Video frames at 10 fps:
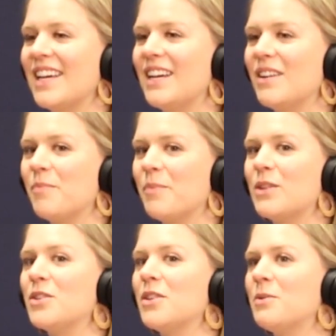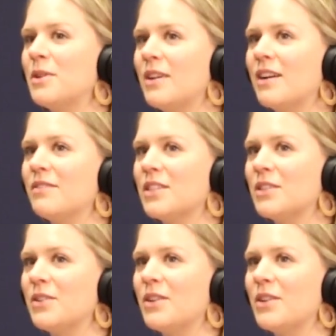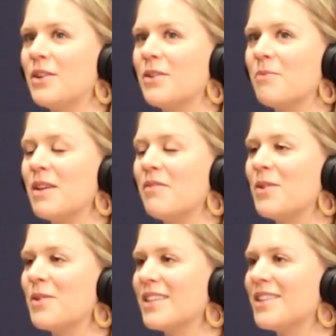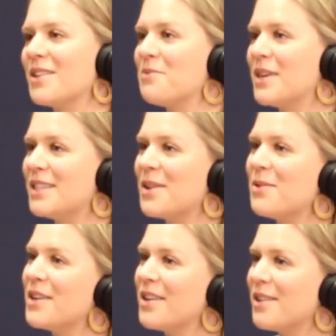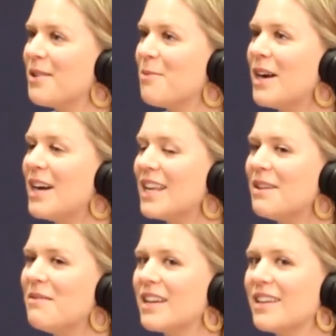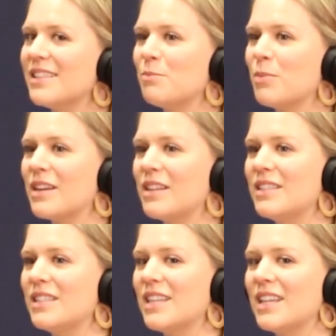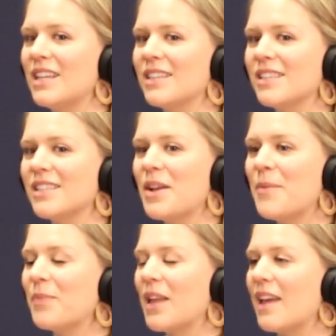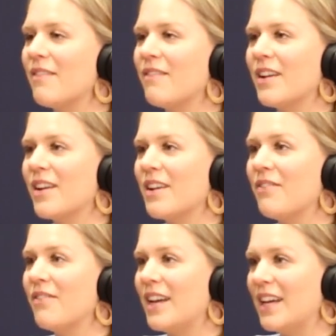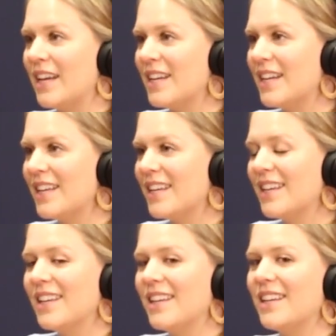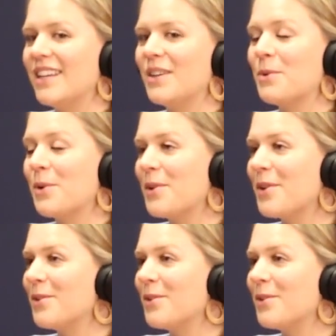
But she will have to, be focused on what's going on in her body because pregnancy is a very fun roller